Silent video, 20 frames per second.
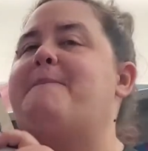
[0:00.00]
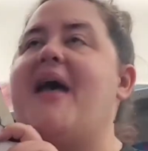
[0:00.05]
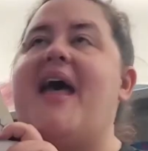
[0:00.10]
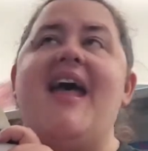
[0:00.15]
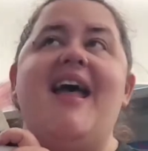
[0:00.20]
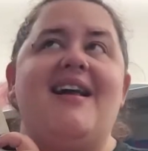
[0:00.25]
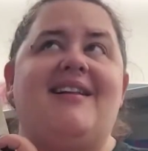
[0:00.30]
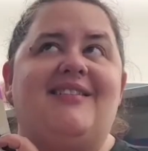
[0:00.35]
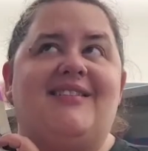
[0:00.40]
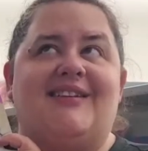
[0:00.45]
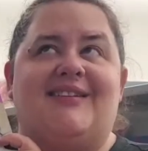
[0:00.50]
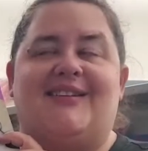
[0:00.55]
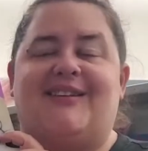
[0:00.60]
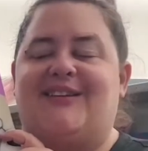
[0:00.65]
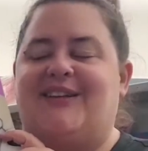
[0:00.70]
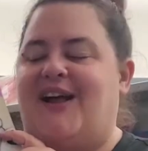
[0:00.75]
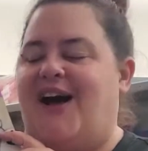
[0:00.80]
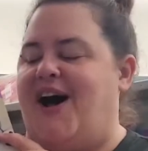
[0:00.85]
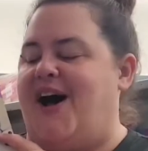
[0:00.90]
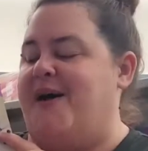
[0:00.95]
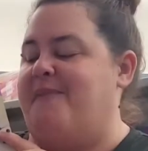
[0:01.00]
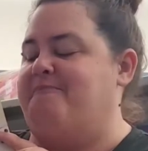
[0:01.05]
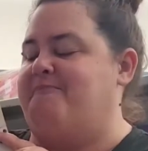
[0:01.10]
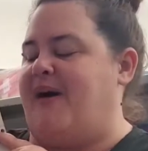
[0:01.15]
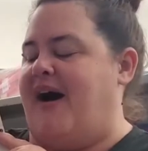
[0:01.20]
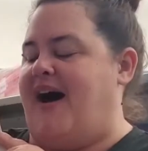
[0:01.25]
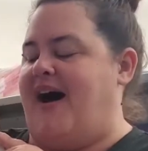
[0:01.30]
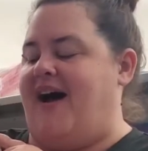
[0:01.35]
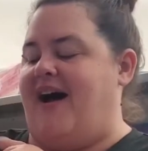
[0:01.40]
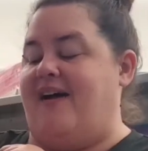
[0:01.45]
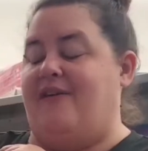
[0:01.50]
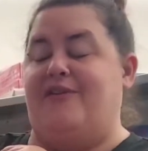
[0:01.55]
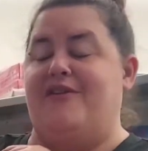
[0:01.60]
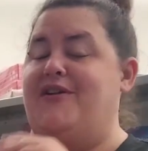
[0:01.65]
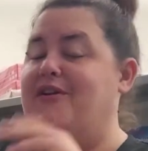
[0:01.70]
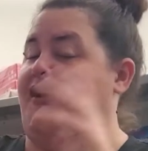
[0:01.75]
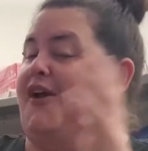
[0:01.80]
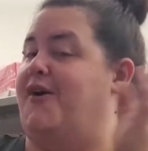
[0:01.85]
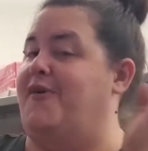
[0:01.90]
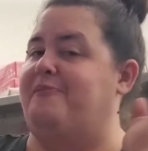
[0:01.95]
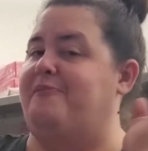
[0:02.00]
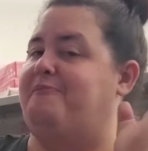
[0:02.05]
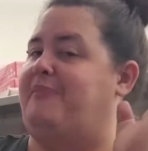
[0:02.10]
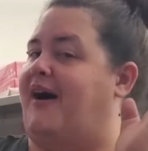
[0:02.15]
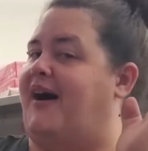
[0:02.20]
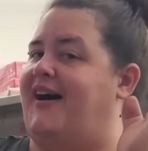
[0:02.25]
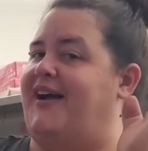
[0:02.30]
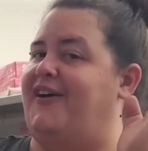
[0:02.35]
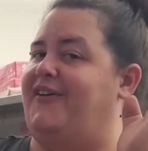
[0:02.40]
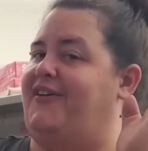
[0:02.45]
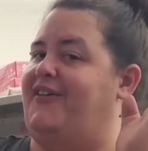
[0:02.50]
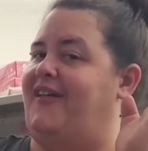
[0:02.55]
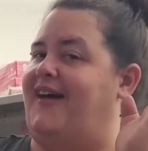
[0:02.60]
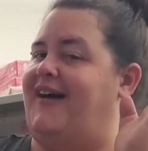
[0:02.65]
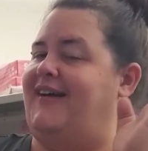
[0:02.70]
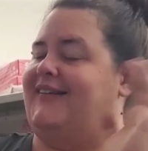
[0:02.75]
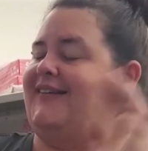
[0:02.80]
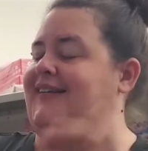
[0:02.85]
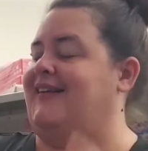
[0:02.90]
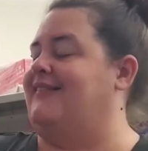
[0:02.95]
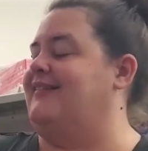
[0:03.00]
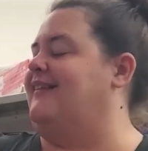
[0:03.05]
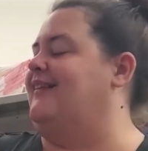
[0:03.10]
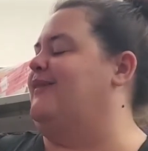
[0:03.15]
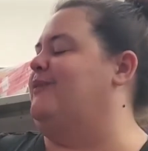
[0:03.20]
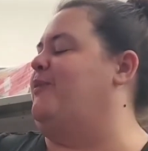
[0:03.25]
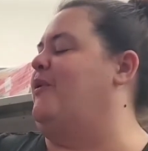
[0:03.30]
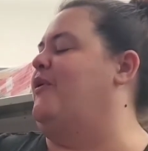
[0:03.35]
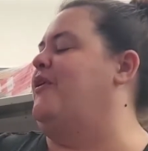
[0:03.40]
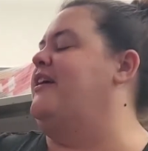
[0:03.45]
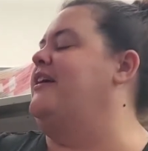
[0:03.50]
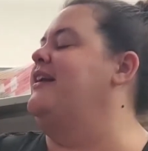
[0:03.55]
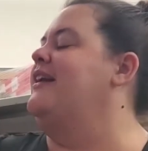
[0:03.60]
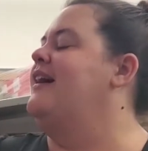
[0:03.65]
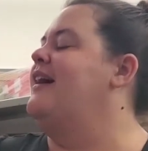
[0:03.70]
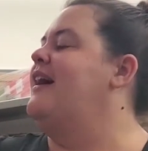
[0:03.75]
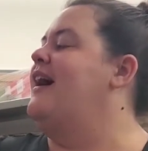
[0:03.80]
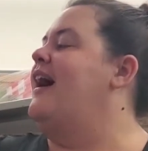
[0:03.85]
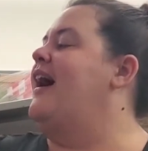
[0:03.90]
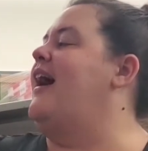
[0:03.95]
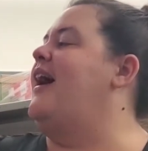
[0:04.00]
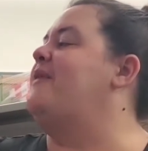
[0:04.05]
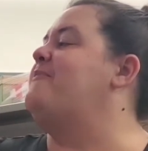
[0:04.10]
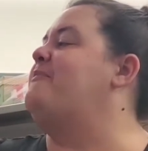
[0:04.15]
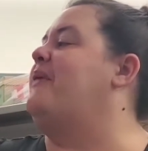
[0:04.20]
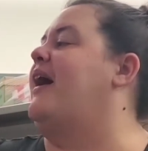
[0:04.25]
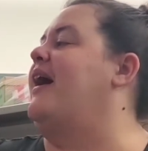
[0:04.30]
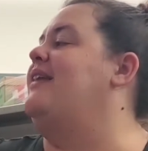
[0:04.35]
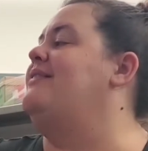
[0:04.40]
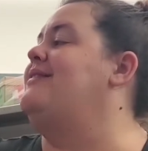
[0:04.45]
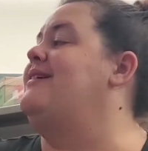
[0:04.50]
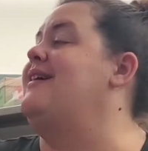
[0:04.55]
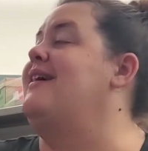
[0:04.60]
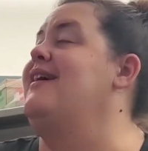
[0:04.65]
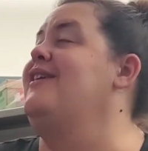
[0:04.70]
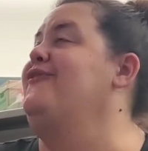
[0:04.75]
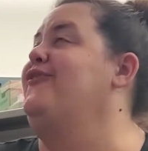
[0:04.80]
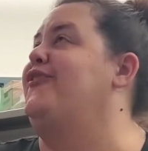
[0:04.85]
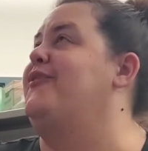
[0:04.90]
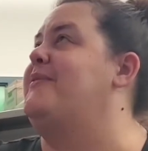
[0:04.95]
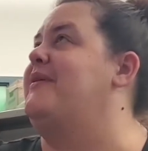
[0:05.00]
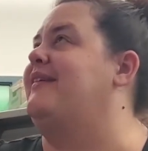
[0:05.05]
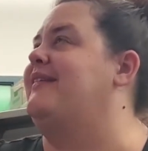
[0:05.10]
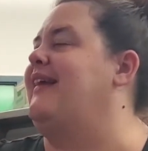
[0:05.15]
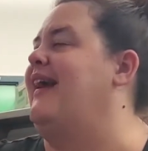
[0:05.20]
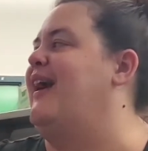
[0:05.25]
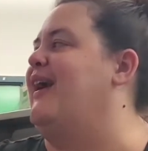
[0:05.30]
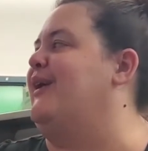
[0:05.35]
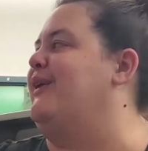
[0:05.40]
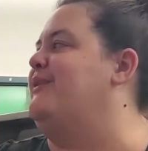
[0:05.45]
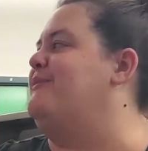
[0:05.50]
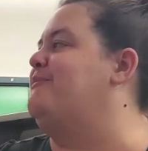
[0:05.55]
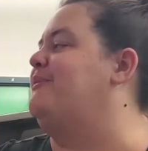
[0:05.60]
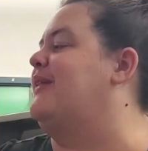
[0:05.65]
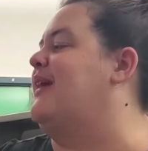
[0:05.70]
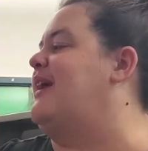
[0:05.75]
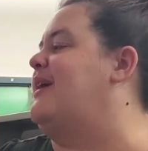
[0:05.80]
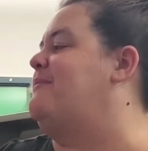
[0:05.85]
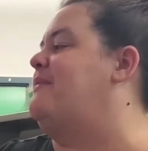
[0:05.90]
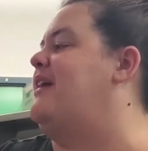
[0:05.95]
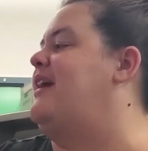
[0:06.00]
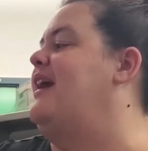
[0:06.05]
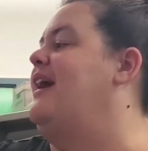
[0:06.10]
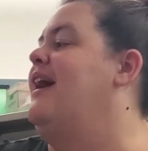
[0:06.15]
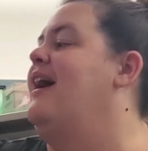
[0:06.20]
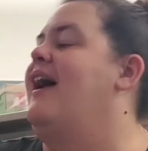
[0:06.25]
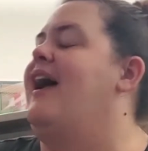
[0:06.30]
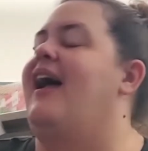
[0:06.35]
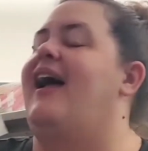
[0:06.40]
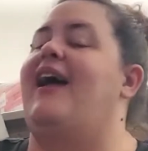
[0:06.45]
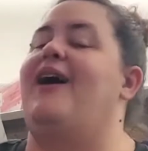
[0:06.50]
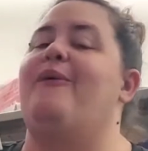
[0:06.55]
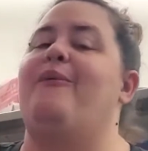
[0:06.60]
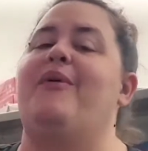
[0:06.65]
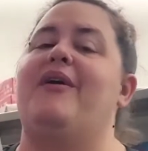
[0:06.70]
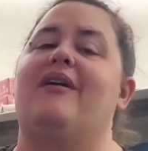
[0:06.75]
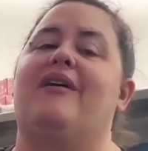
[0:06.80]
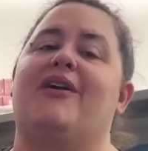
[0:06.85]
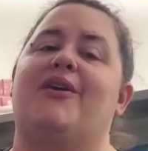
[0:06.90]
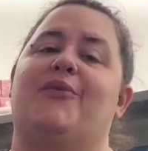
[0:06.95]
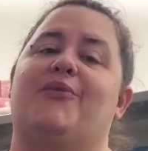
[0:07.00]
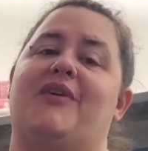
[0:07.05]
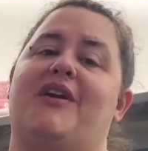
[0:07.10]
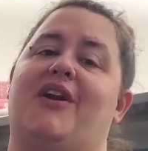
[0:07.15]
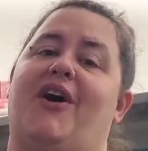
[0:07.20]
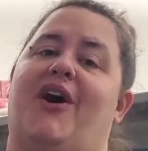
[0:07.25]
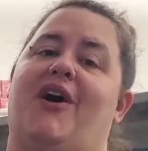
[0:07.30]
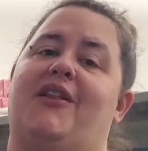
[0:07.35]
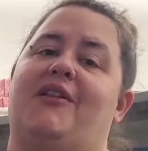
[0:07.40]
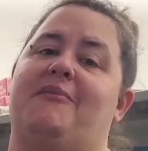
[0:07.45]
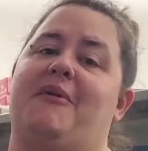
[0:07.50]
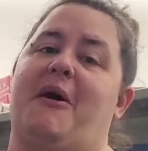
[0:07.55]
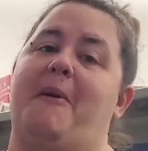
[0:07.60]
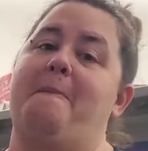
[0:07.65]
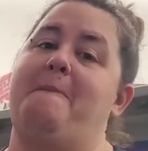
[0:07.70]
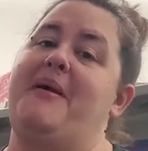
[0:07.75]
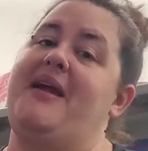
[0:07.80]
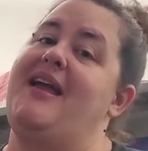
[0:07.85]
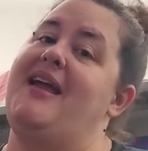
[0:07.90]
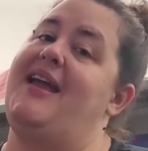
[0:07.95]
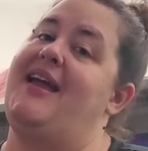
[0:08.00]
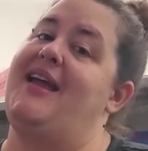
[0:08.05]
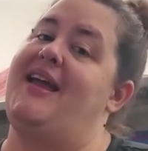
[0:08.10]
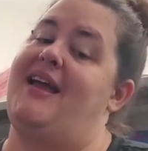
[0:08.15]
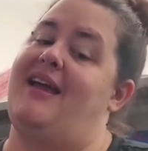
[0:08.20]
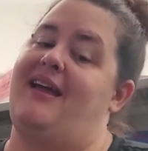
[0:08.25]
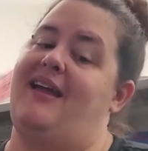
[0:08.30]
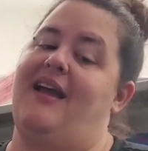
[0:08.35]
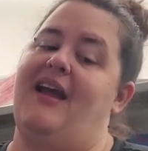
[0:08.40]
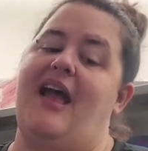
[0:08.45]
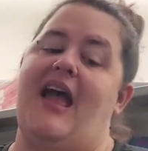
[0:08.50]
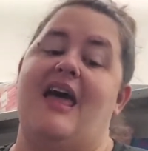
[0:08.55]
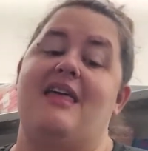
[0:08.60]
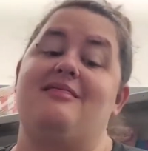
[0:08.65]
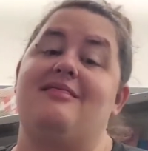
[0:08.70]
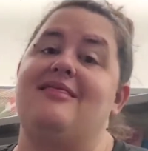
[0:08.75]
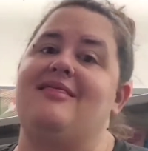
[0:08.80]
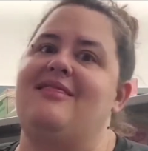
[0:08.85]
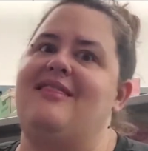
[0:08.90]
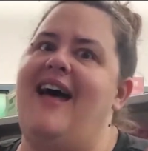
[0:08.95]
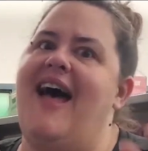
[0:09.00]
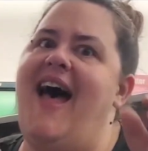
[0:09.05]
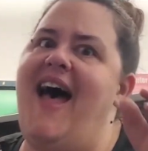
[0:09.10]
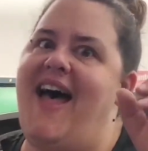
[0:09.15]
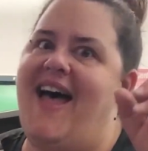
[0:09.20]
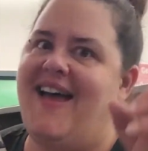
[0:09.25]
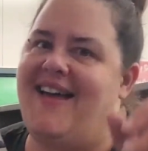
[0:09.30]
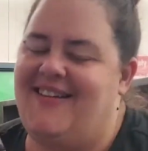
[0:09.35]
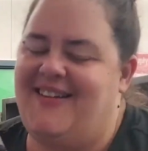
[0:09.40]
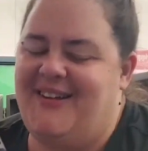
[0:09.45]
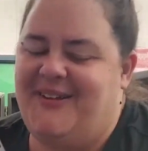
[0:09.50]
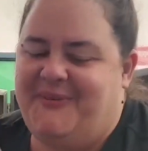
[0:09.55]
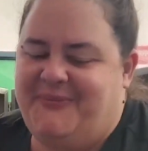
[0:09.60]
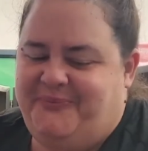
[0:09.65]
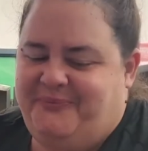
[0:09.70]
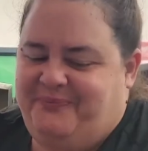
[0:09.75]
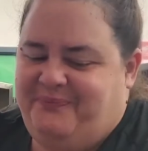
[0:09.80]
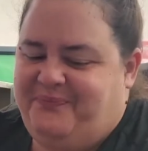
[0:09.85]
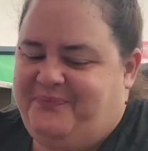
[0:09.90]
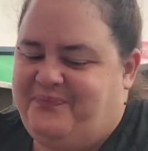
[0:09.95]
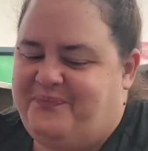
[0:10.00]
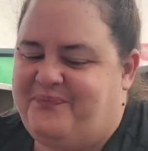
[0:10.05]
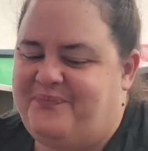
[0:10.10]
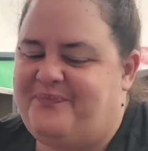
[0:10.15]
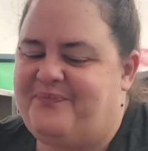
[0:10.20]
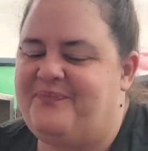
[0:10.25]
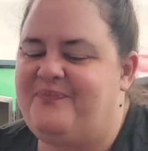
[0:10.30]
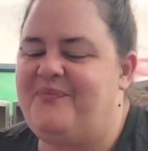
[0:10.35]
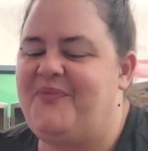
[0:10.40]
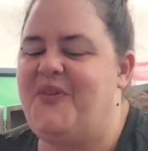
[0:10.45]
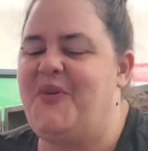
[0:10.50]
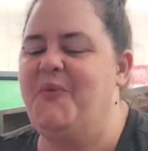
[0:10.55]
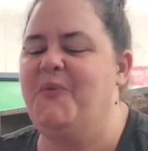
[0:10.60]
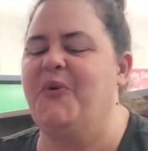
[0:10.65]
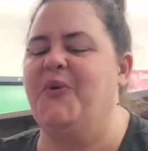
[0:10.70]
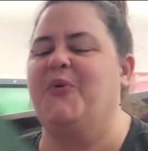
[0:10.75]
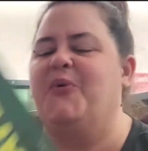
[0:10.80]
Pig the Slob by, pile classic at this point, by the infamous Aaron Blabey. And we are going to read all about Pig. And then we're